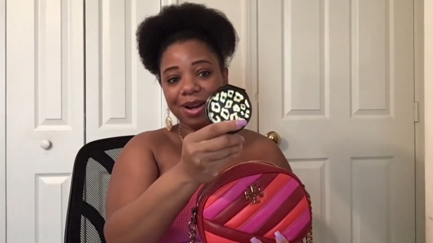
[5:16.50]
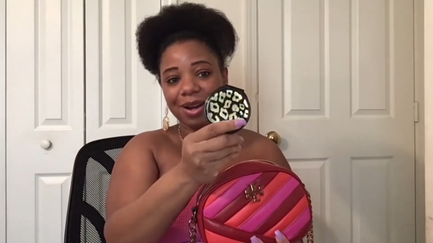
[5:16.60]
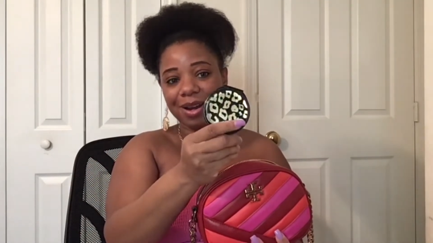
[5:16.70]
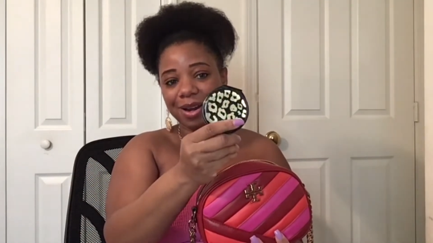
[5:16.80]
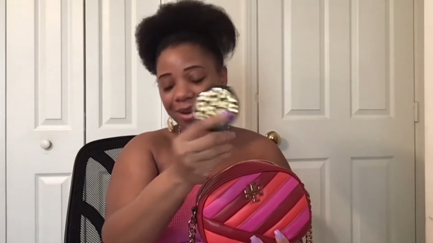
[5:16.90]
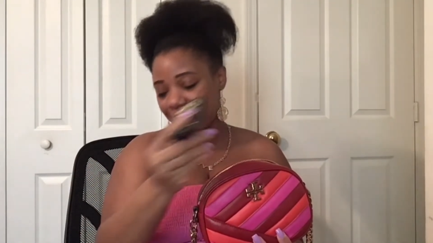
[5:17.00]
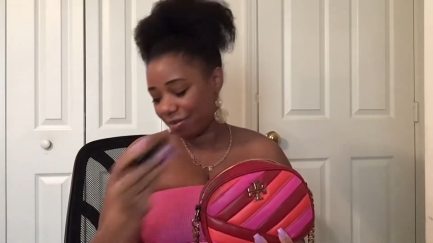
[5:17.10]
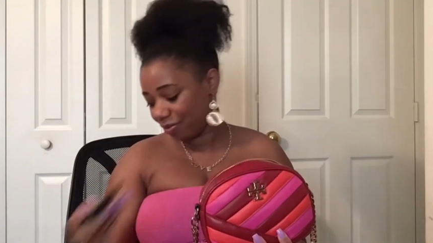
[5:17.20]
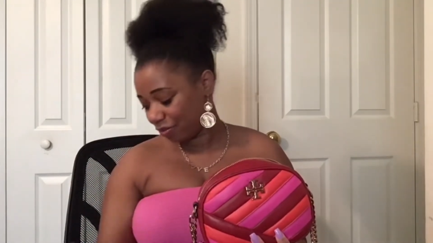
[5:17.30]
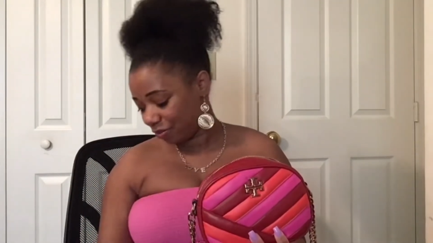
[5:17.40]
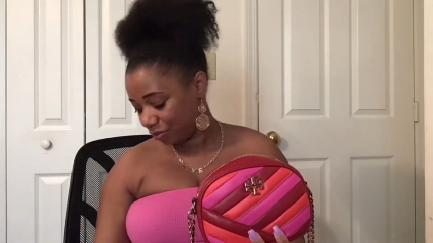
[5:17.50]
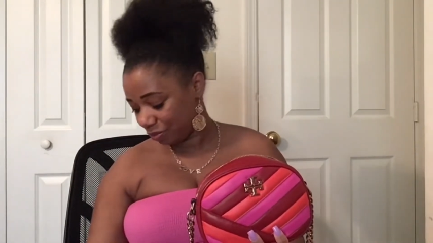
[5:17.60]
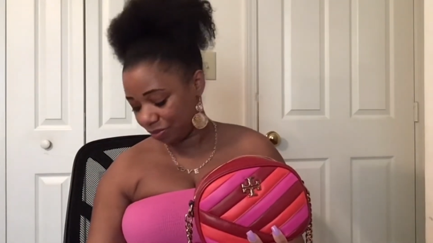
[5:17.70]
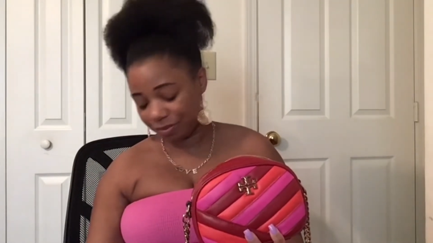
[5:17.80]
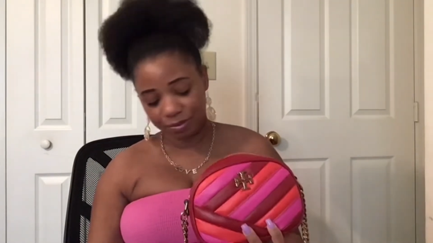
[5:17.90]

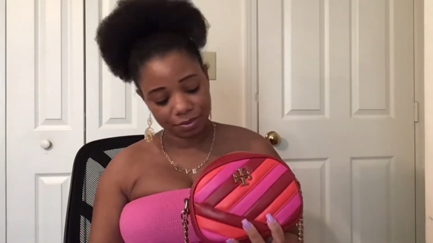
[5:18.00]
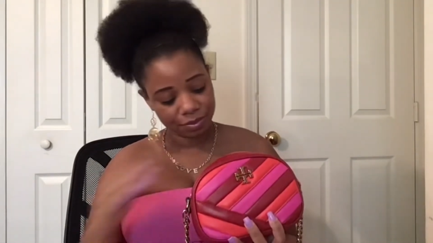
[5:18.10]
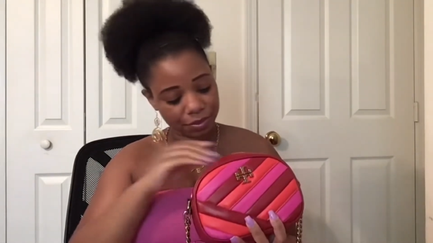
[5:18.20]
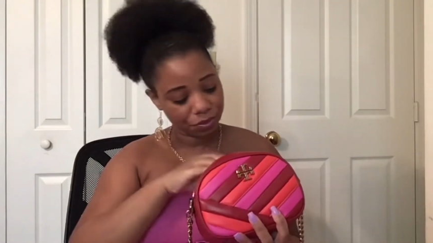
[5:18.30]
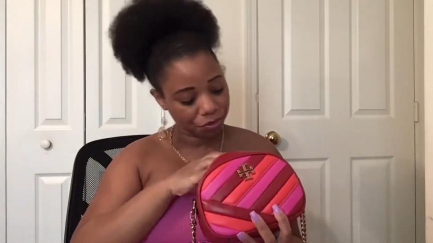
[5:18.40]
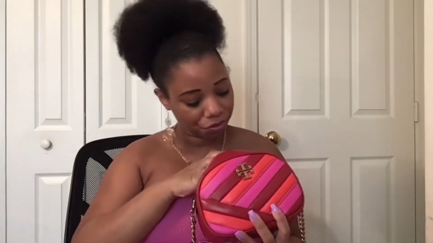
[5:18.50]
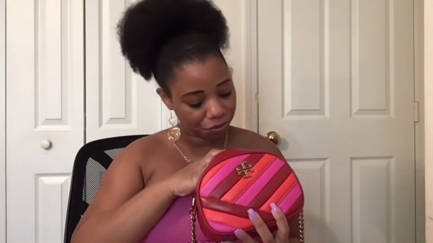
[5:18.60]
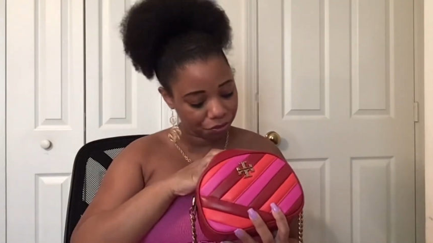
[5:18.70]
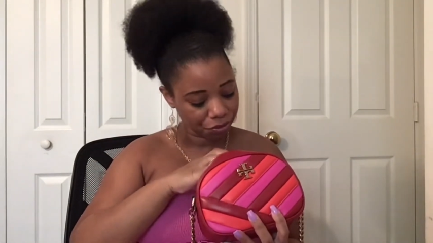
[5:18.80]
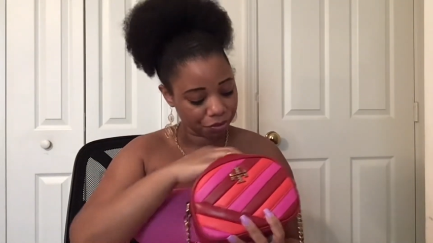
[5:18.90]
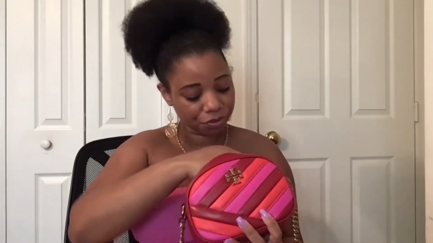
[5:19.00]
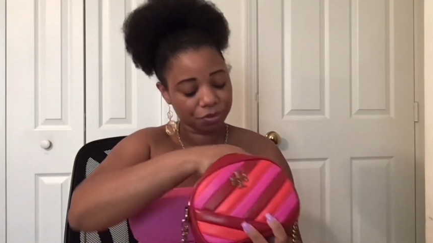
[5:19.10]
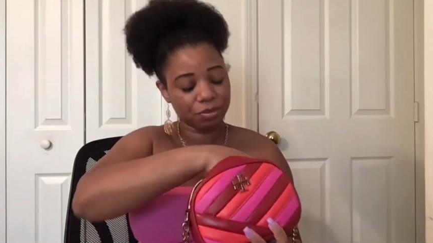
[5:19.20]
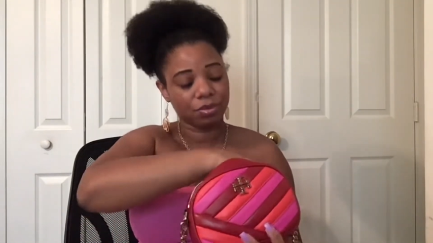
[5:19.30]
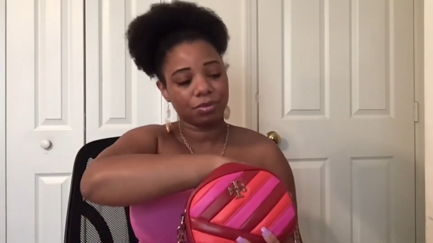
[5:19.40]

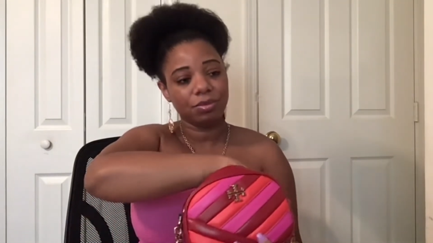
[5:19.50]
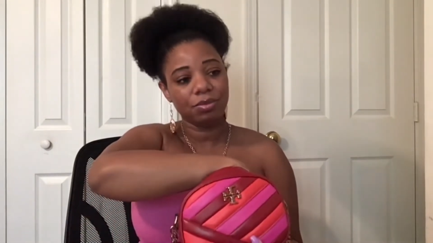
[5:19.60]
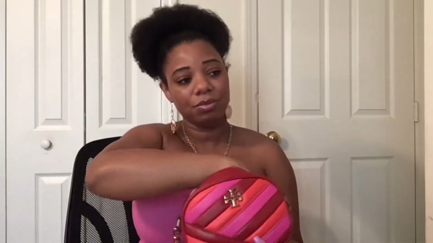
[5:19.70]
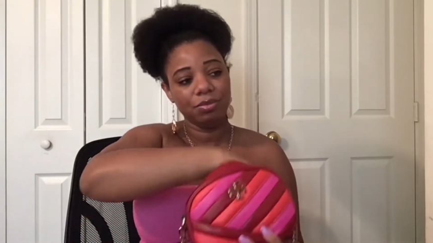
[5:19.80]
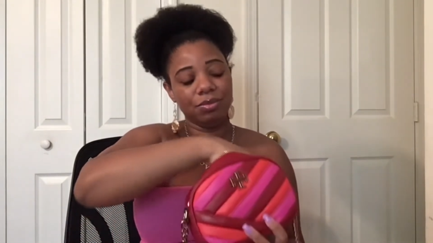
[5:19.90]
Nothing is said.